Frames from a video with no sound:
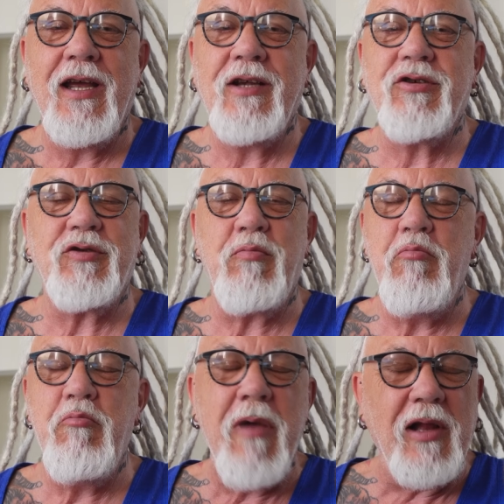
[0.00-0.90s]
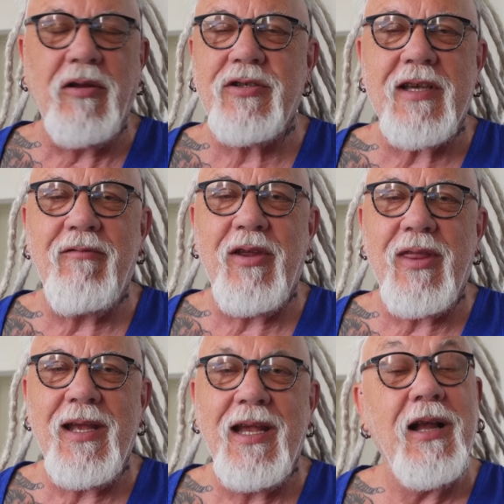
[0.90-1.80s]
It just melts
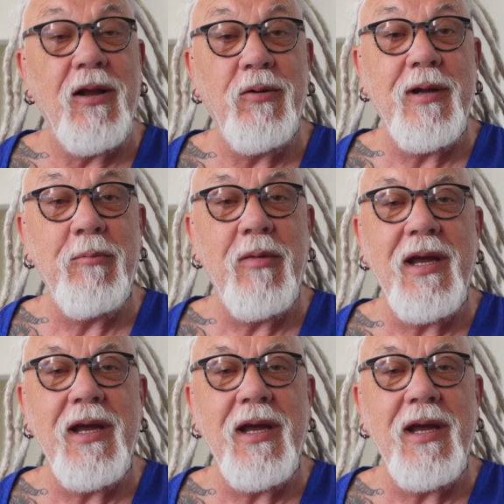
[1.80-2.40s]
everything, including